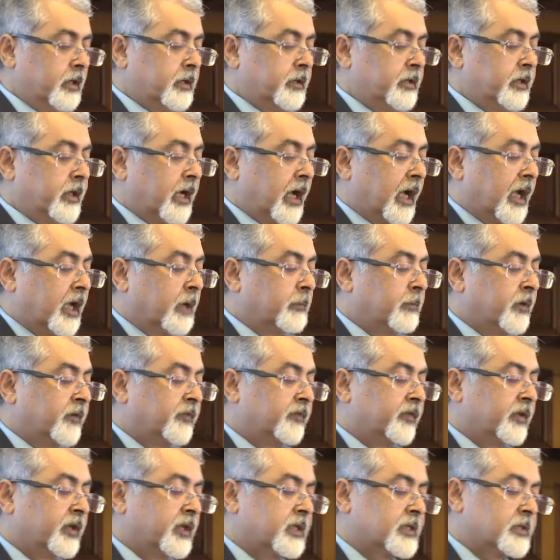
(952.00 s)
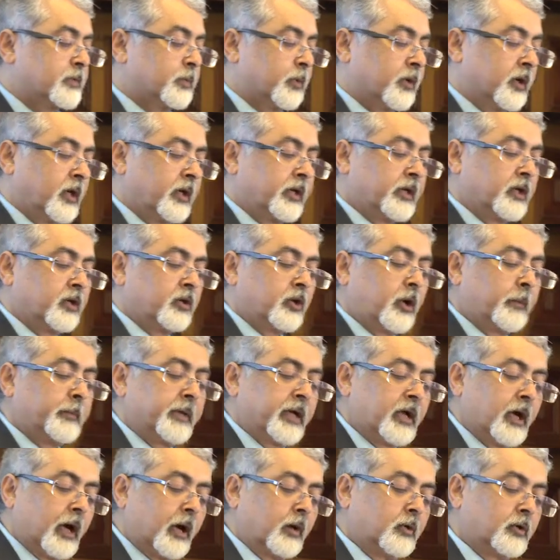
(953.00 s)
The IMF in its World
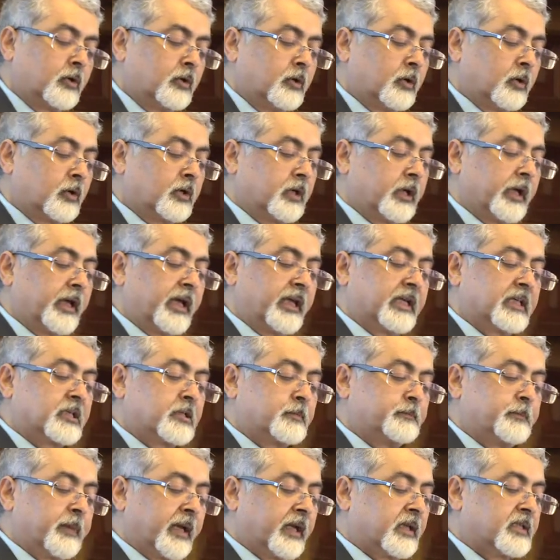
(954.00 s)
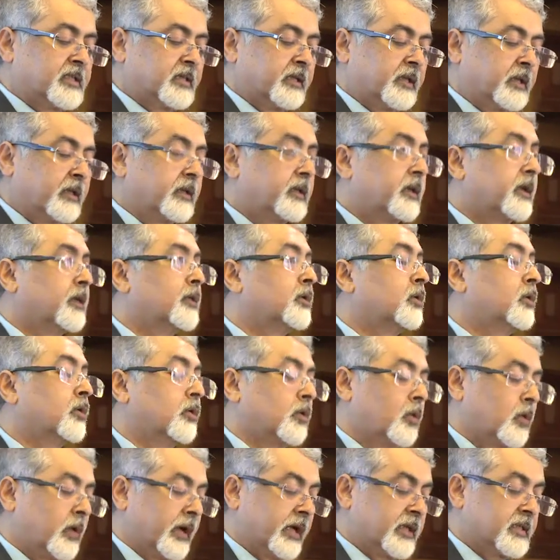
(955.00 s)
Economic Outlook expects India to
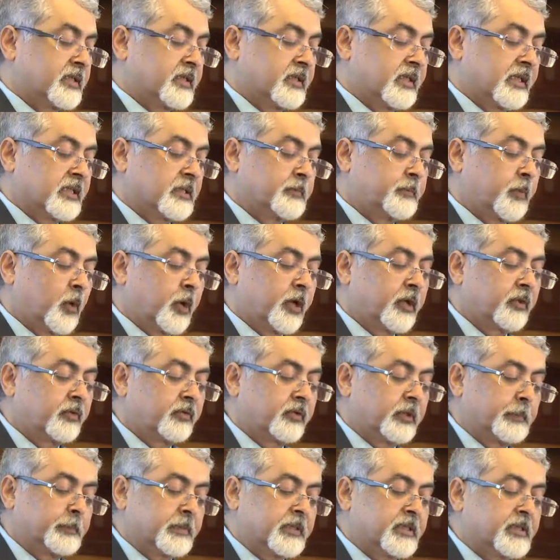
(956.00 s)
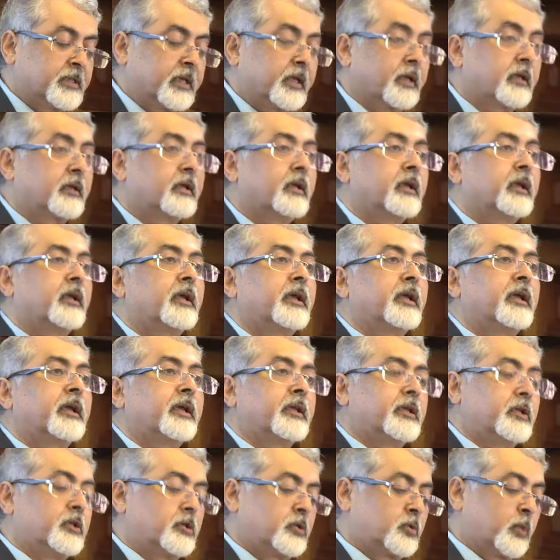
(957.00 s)
grow at 6.3%
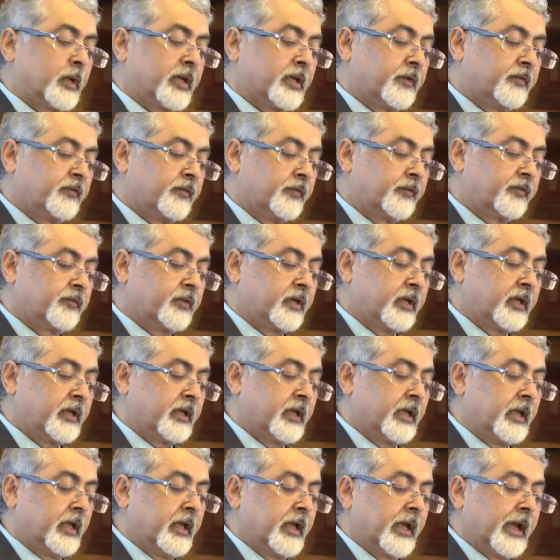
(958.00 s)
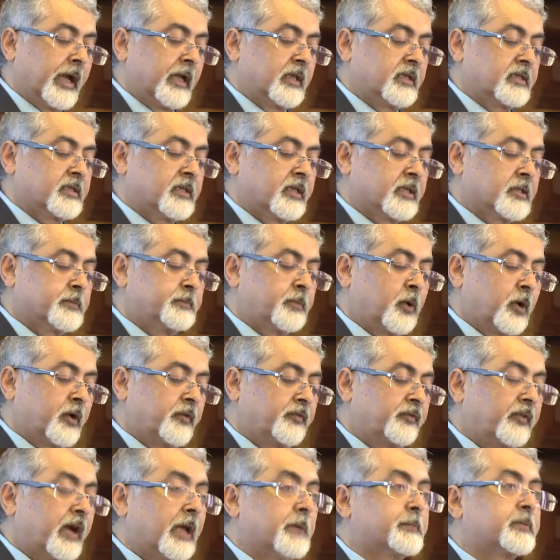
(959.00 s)
in 2015 and
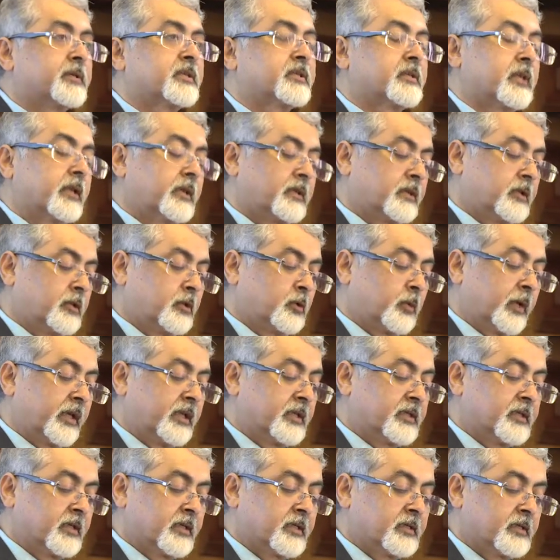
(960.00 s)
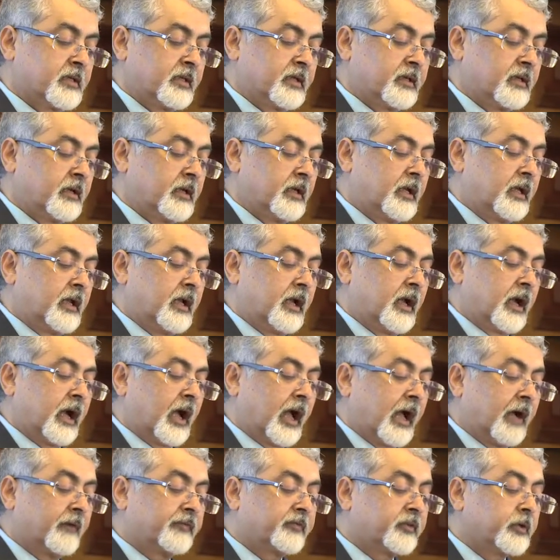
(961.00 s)
6.5% in 2016,
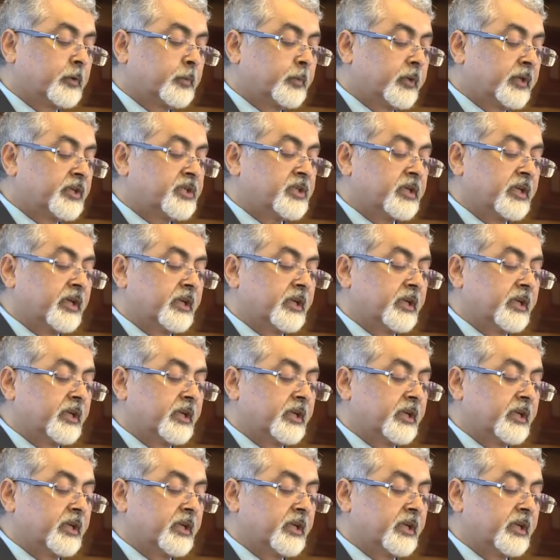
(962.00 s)
after which